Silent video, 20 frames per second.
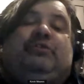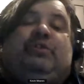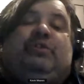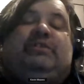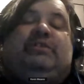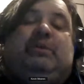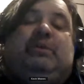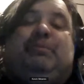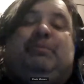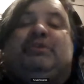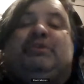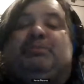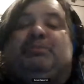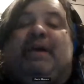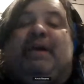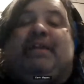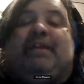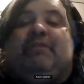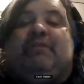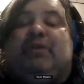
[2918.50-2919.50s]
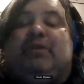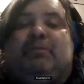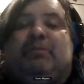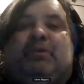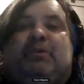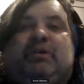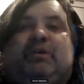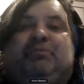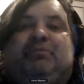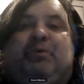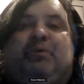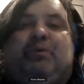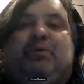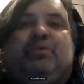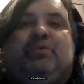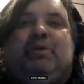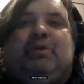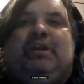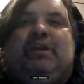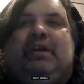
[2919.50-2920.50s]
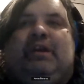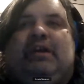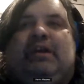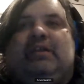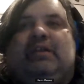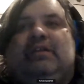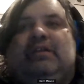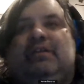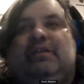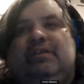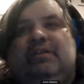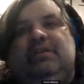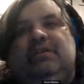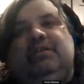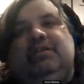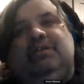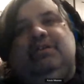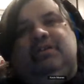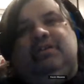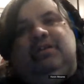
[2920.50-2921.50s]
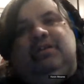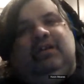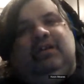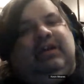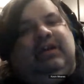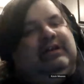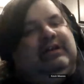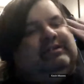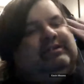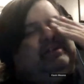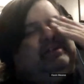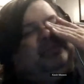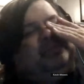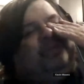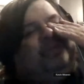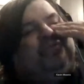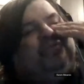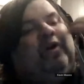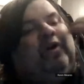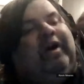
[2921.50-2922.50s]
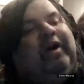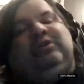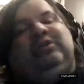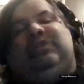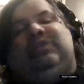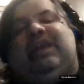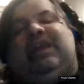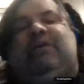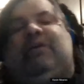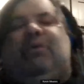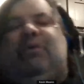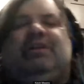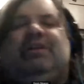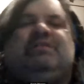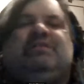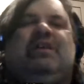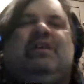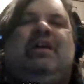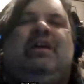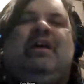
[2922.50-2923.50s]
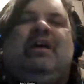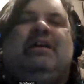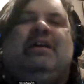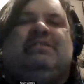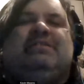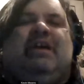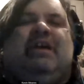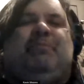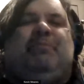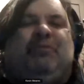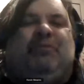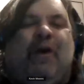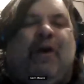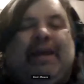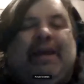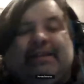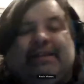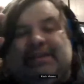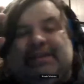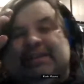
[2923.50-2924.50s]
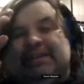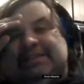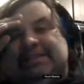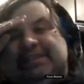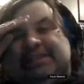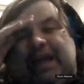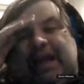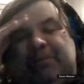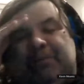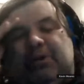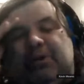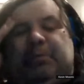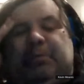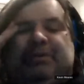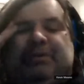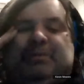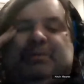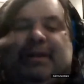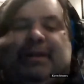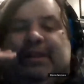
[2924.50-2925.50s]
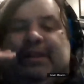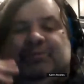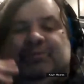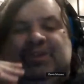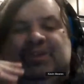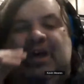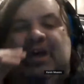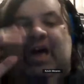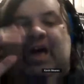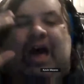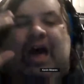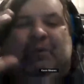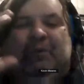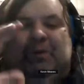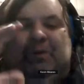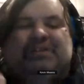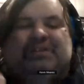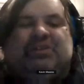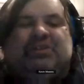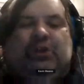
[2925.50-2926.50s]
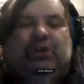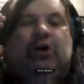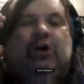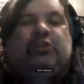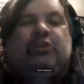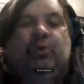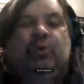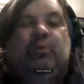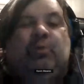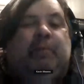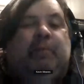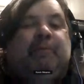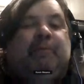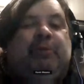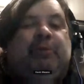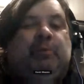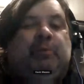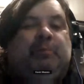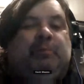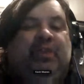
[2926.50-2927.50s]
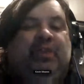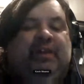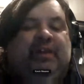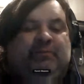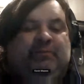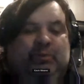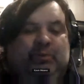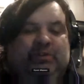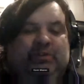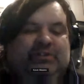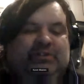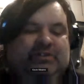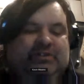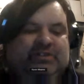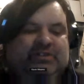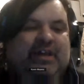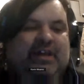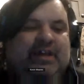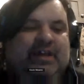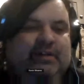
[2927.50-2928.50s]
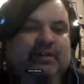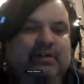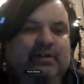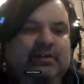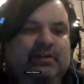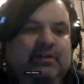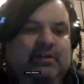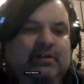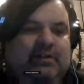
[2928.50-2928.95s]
interesting perspective, and I'm looking forward to reading it. It's just before I do that, before I get to the skeptical perspectives, I want to slog through what people who believed in witches said.